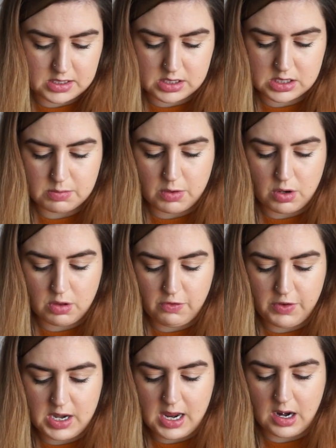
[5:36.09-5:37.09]
Smooth
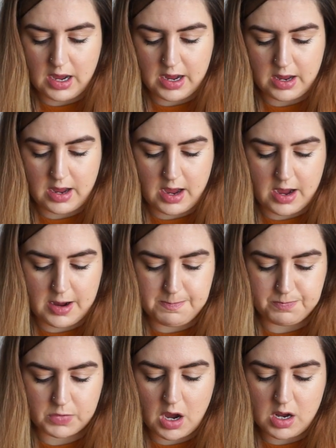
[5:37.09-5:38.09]
Vanilla
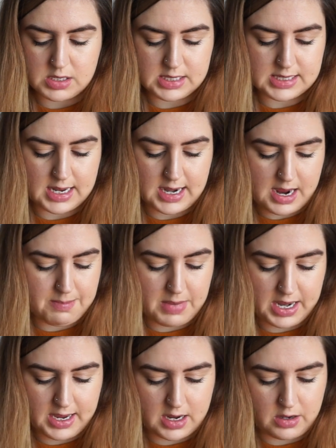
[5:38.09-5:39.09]
artisan
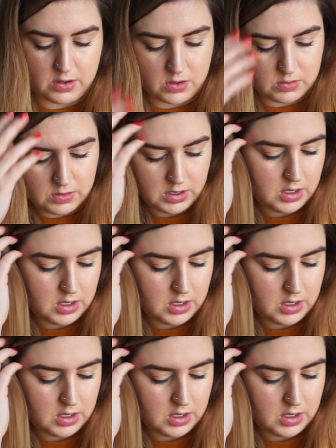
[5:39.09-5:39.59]
handmade candle